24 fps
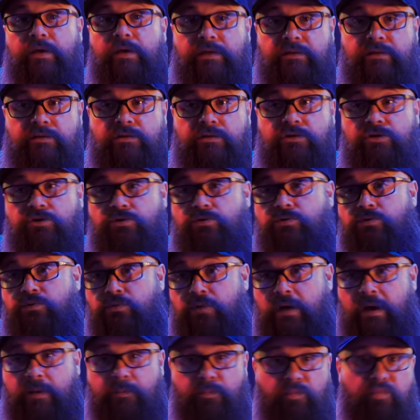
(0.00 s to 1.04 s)
into
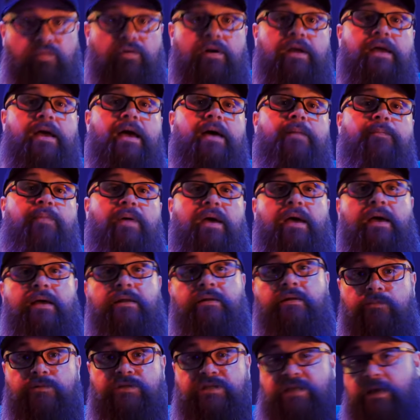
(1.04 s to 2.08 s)
a preamp
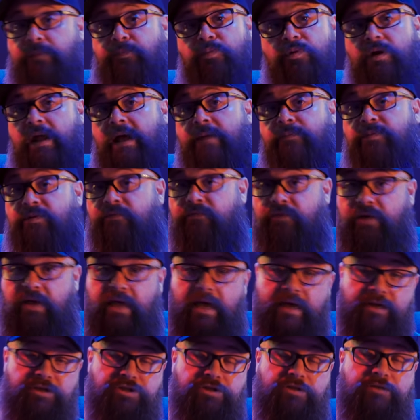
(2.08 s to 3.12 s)
and separate
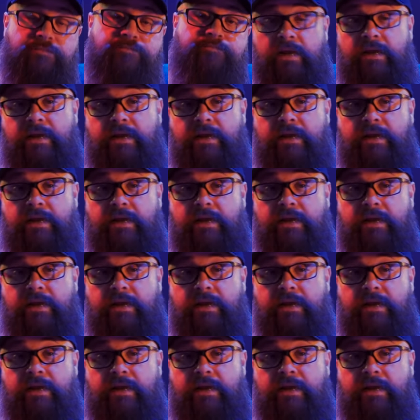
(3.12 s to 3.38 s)
amplification.